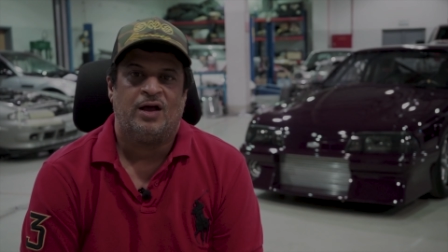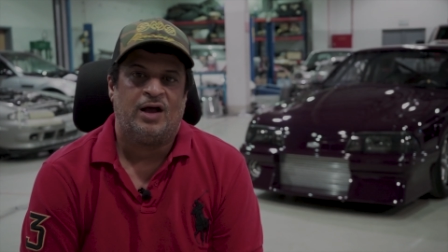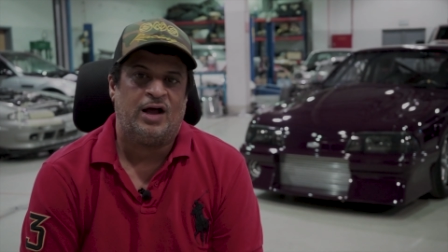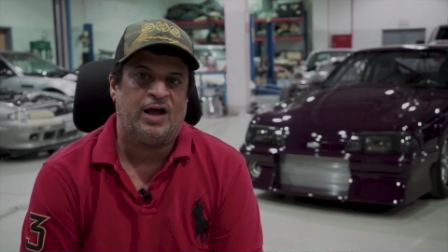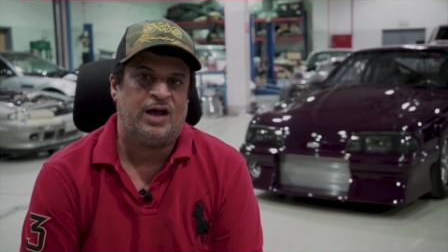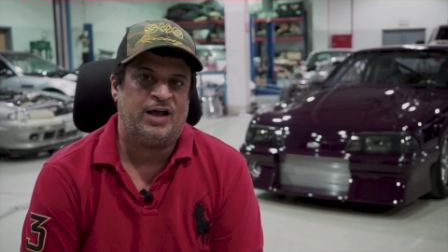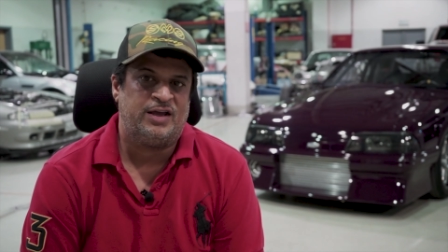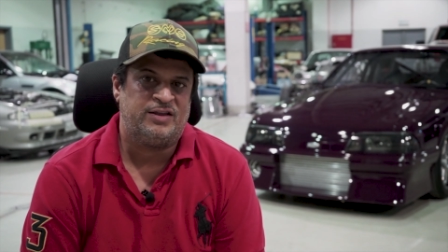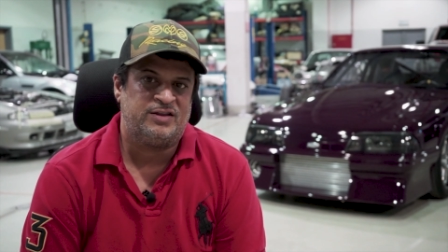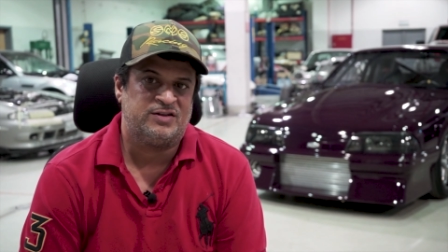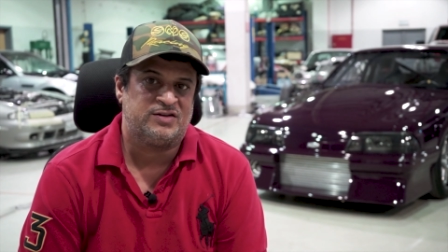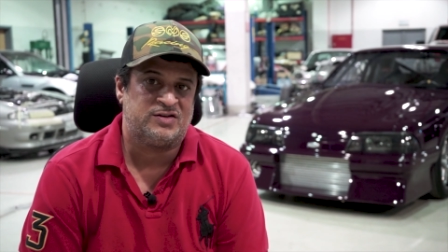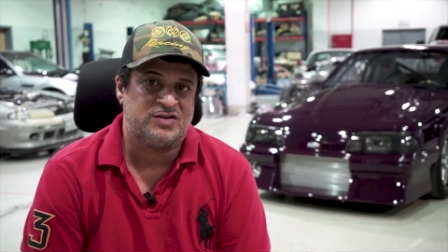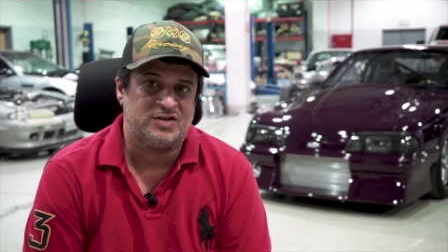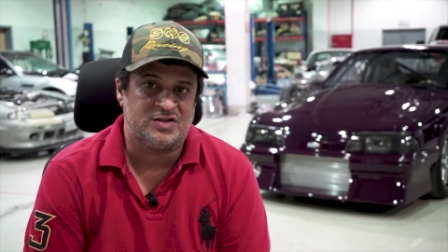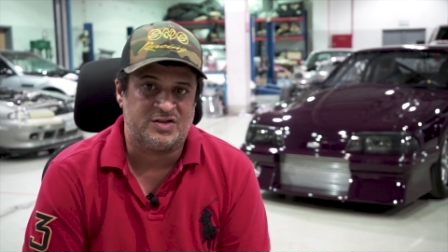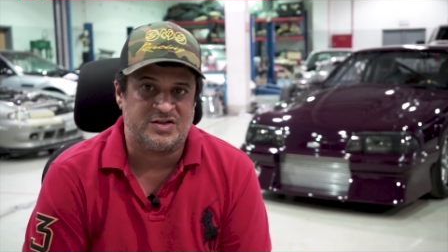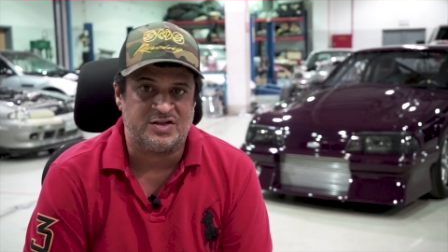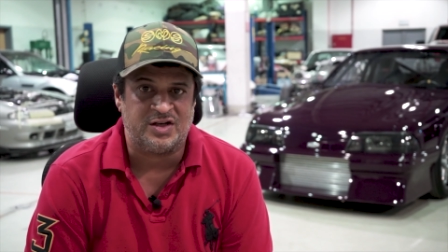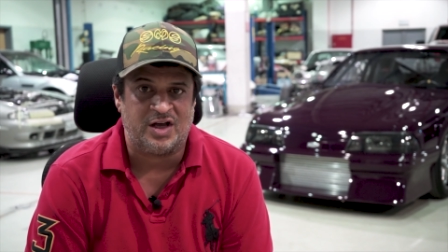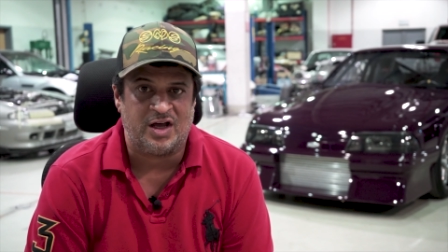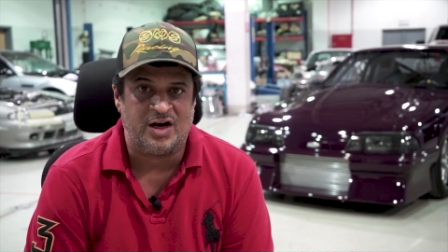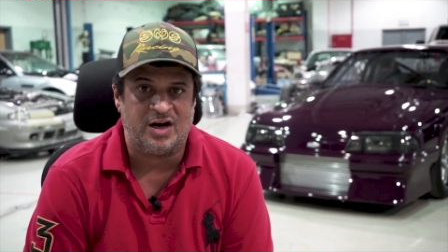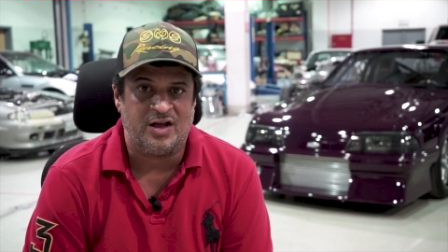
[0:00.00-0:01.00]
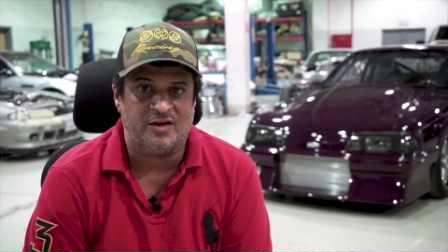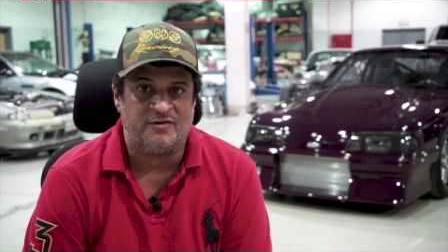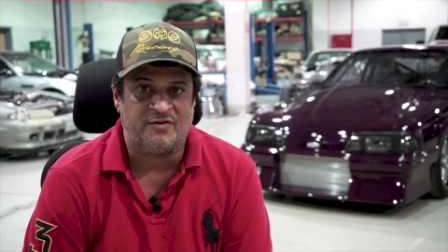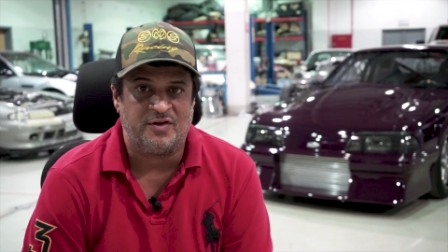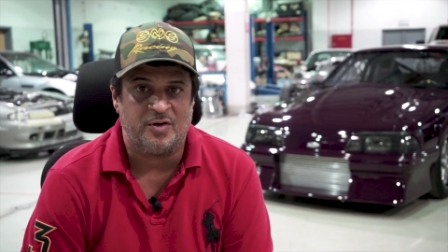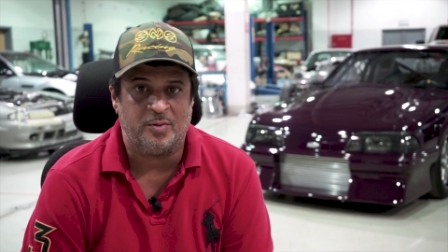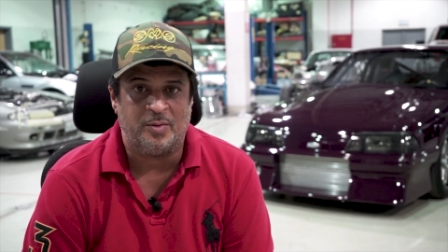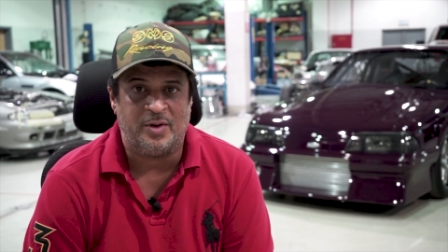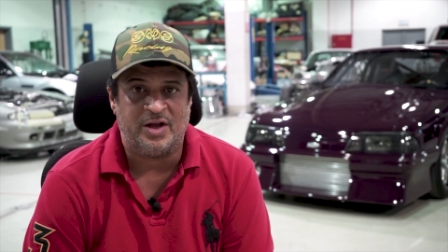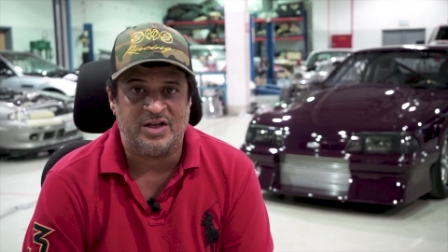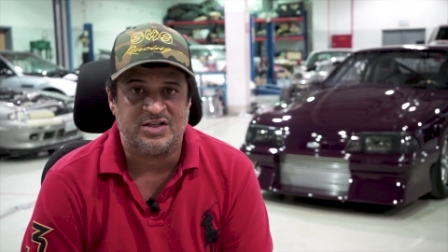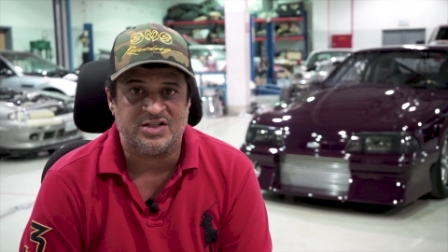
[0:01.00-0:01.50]
Hi, this is Salah
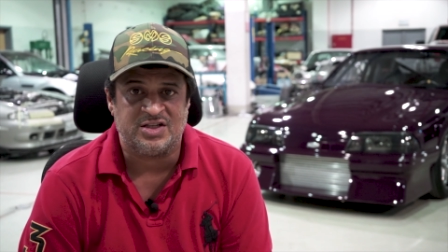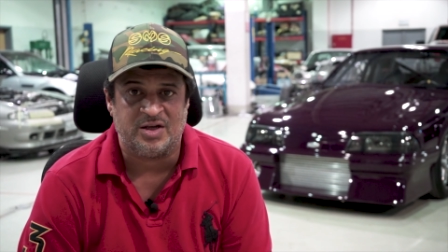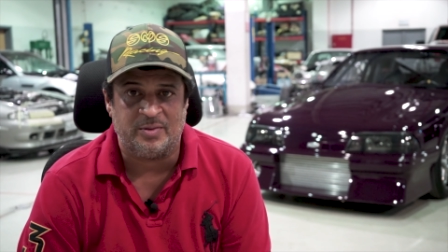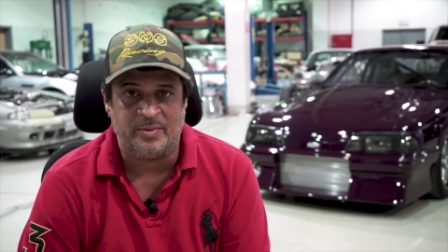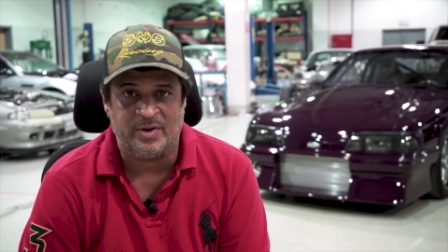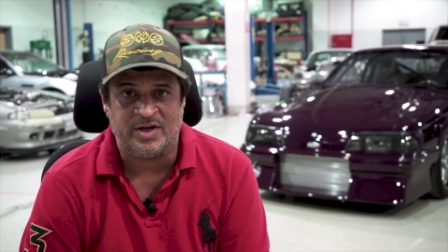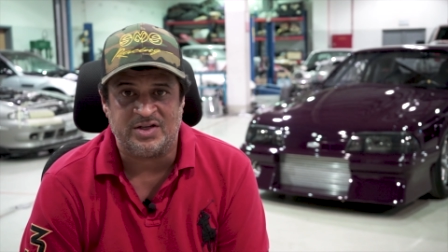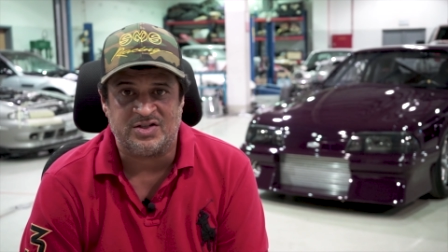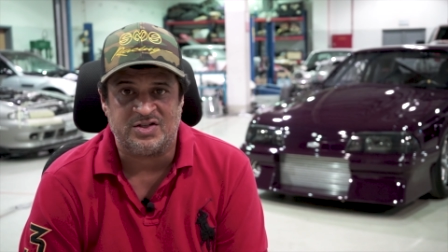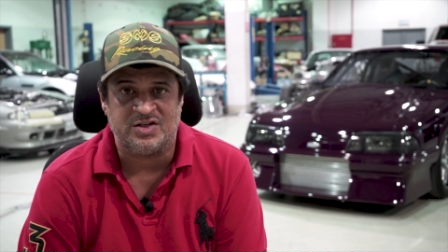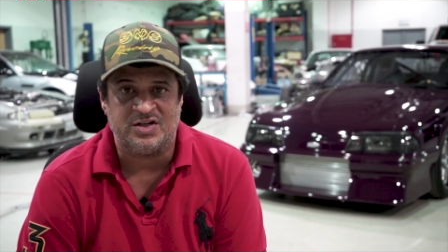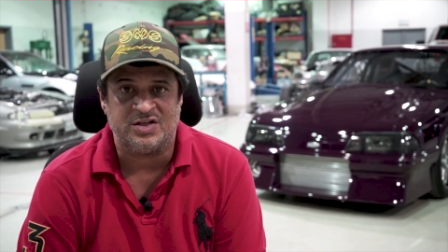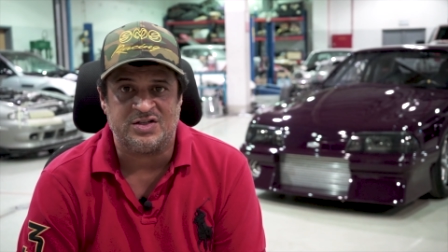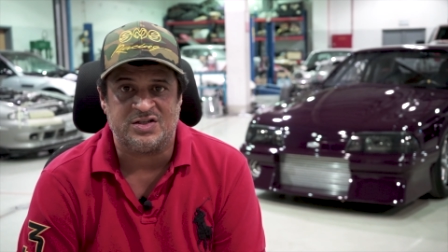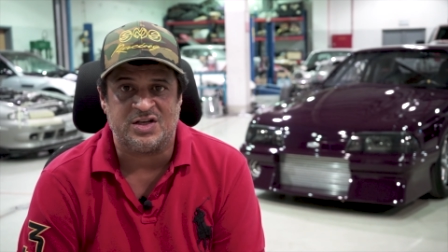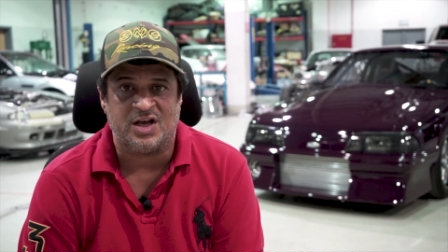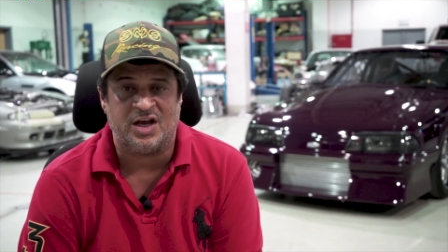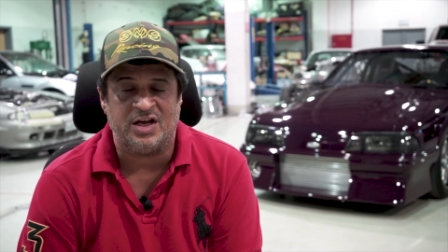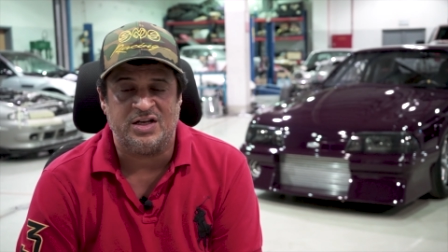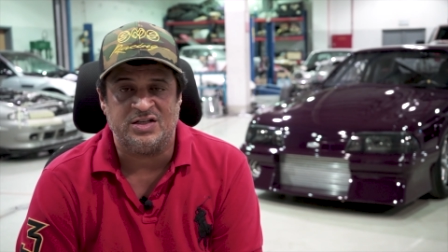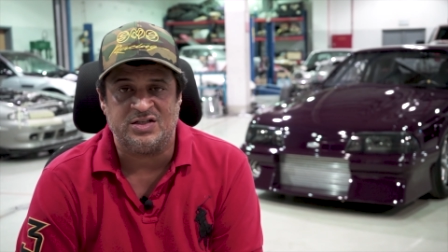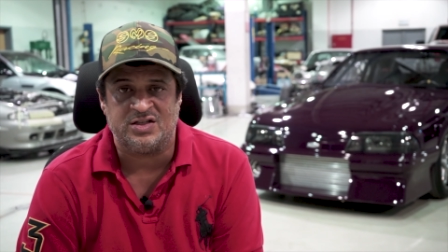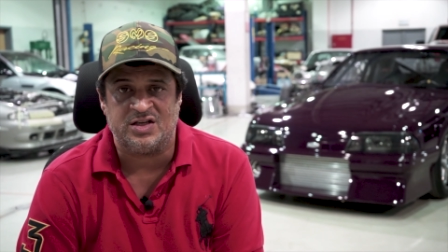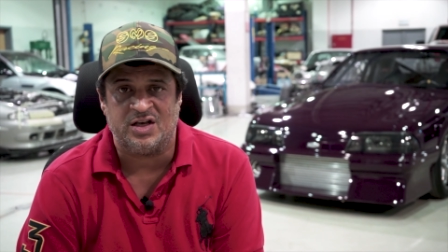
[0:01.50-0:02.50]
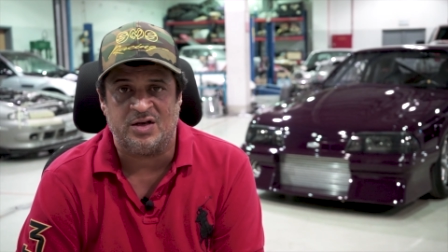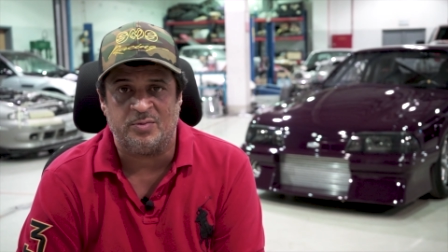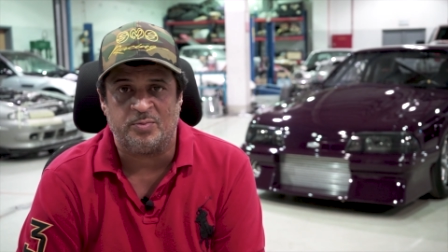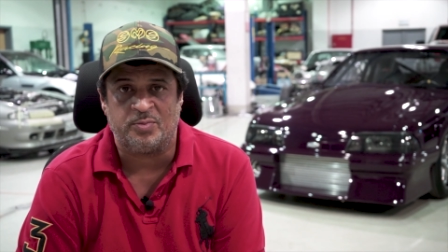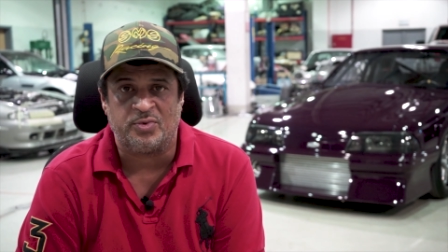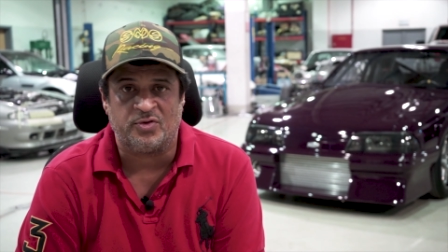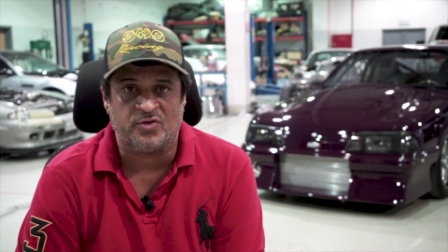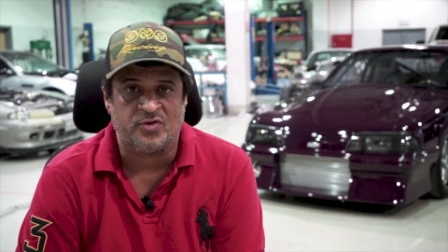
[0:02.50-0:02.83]
from SMS Designs and